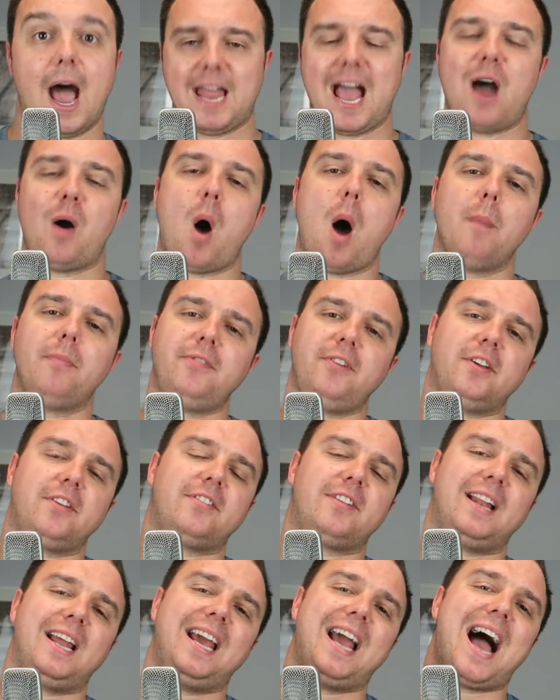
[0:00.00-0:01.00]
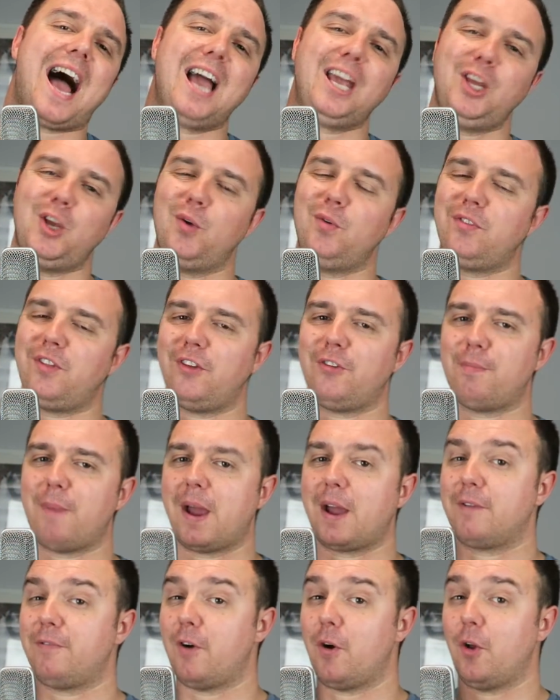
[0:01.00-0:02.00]
Now, obviously I use this
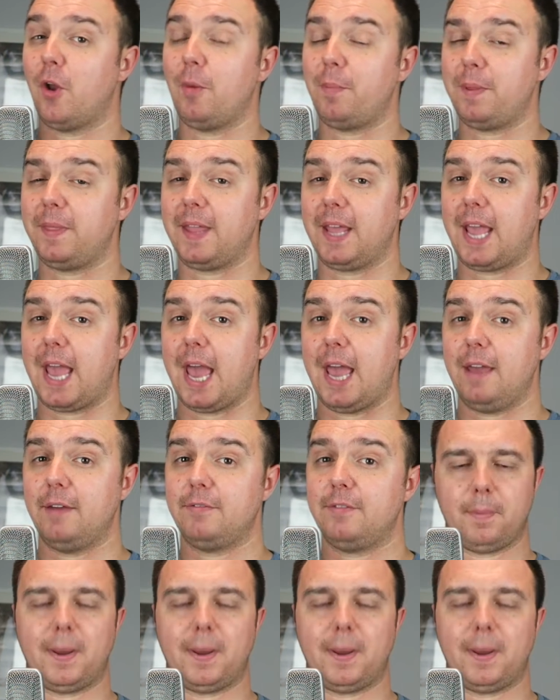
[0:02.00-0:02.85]
microphone up in the cave,